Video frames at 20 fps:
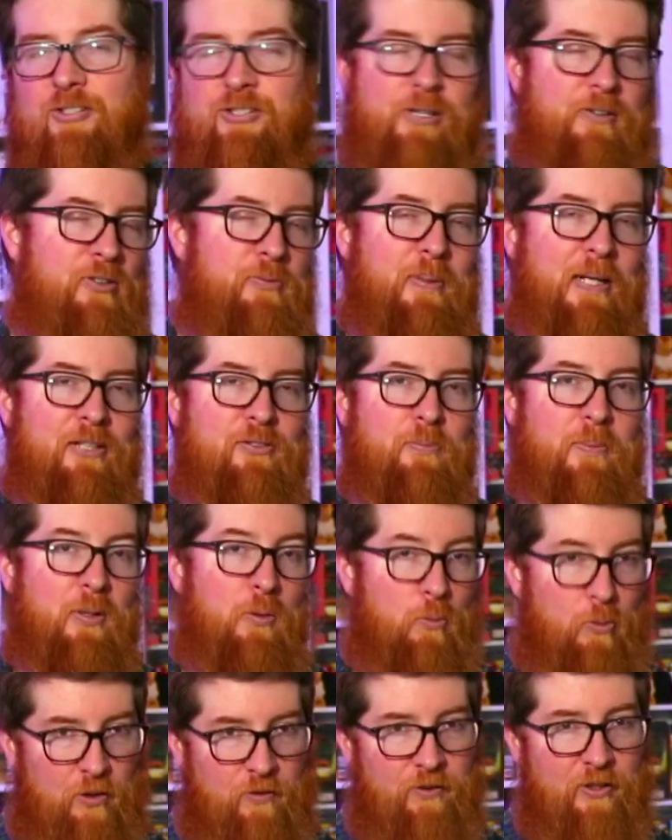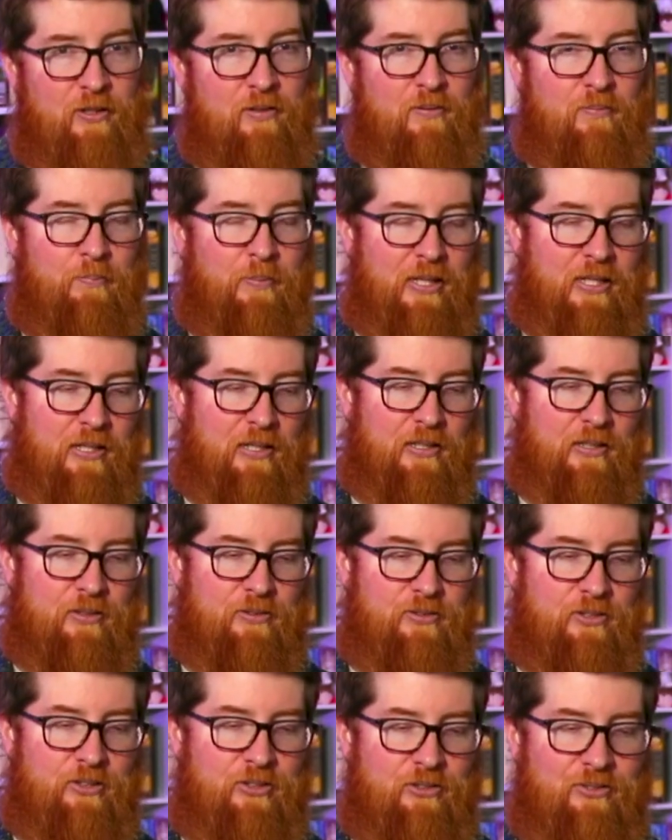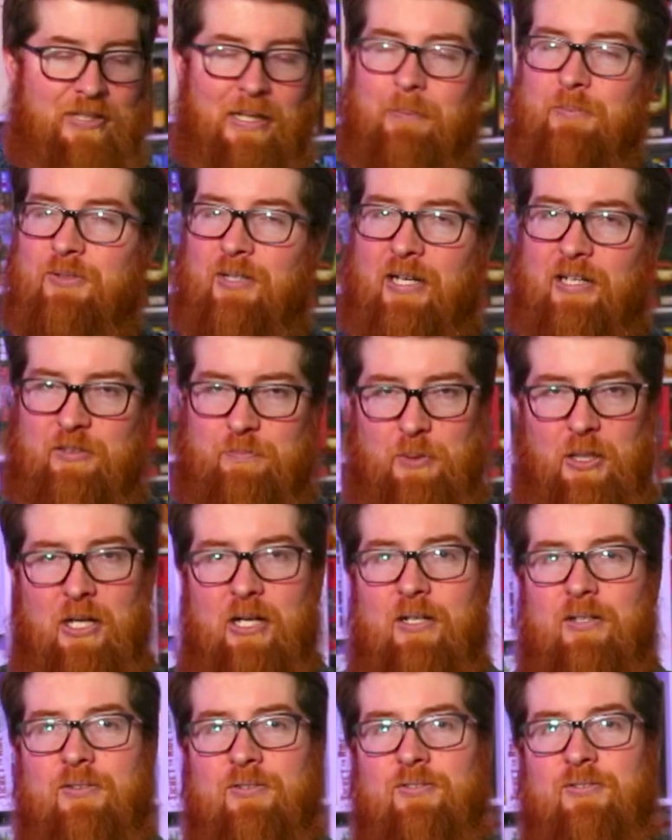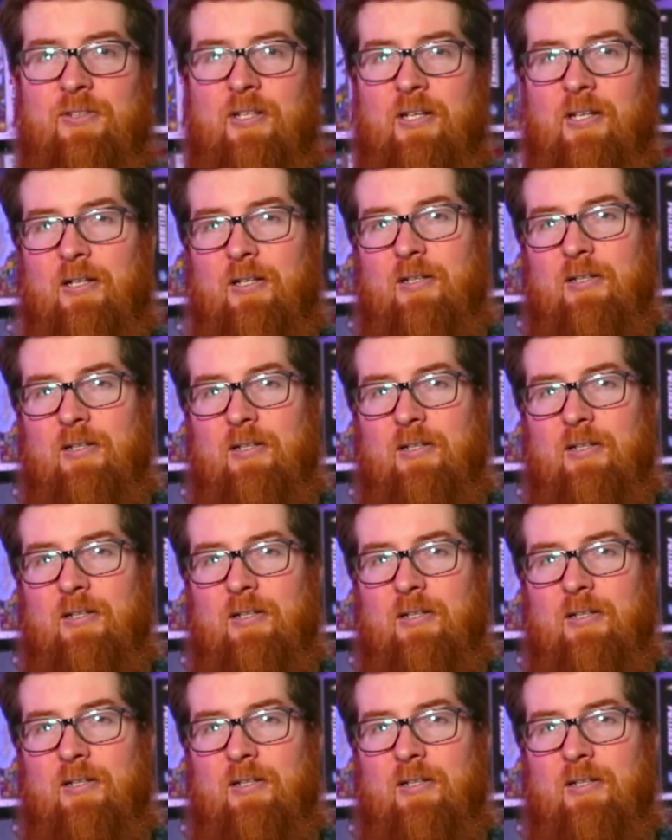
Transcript: shelf space will be worth it because it's the same size box,